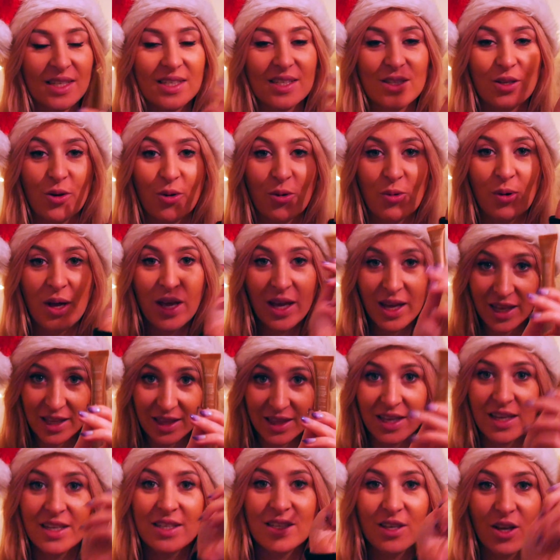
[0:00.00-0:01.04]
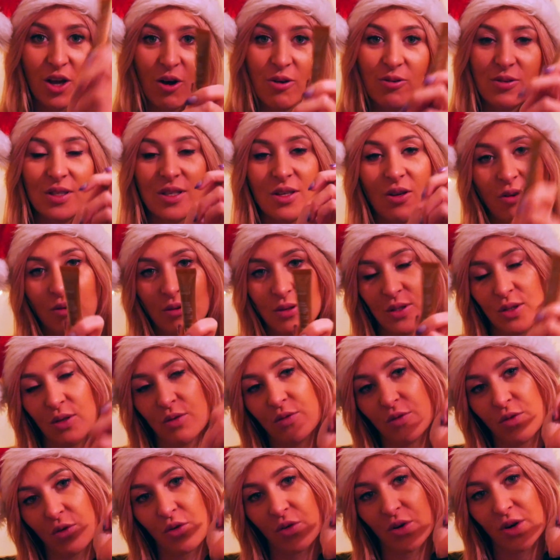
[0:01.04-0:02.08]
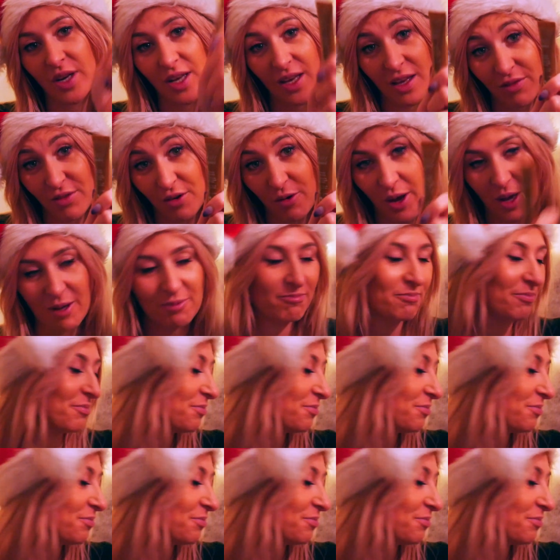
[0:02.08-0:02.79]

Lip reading: So this goes also for the giveaway.